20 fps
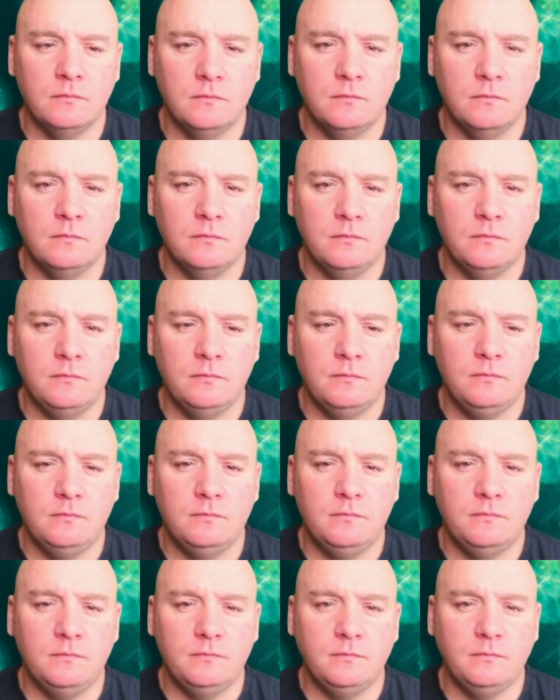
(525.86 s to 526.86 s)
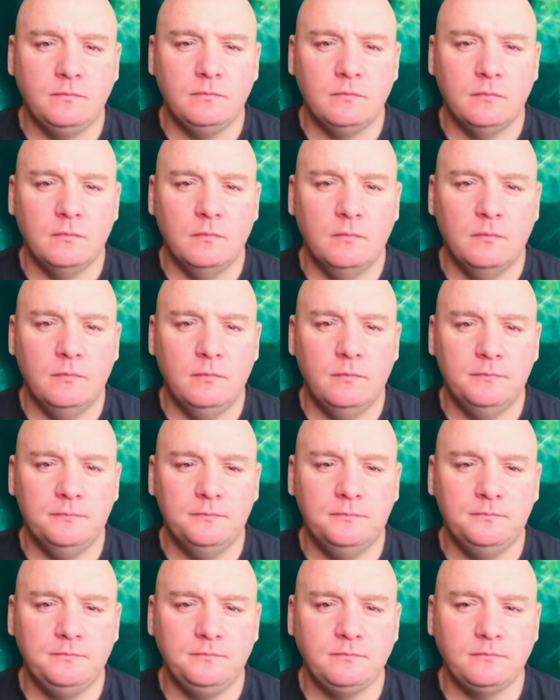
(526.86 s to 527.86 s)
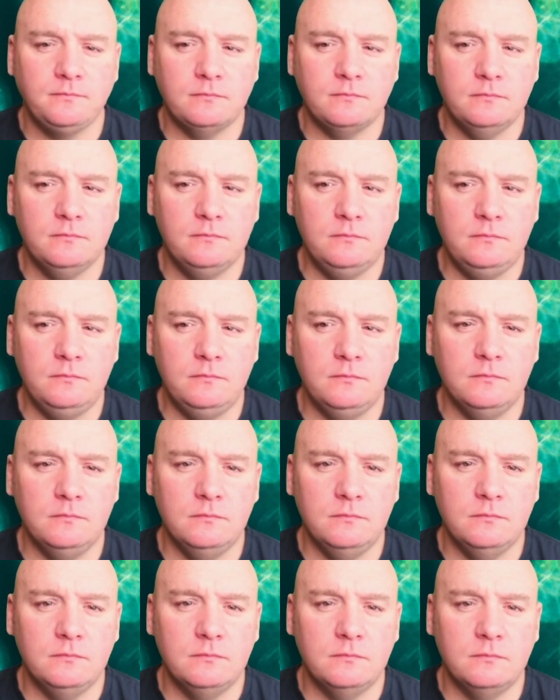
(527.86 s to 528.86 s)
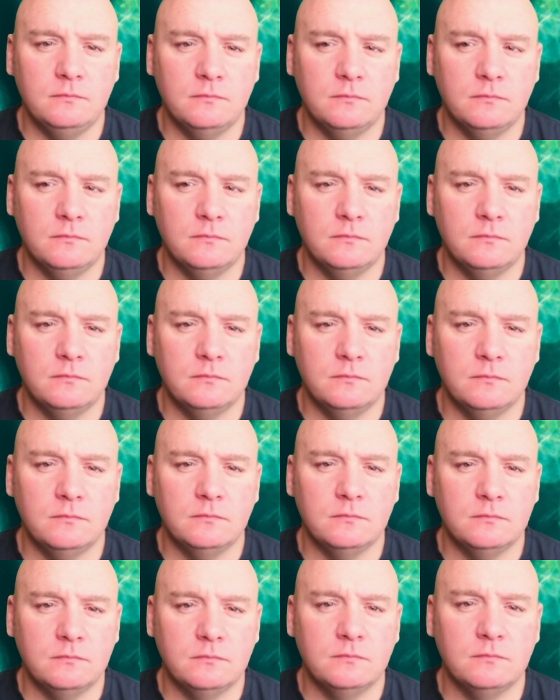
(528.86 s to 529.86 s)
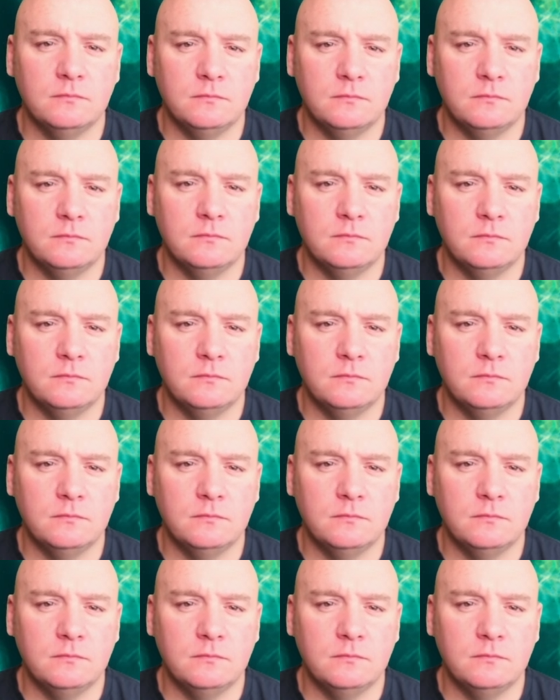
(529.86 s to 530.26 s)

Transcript: (not speaking)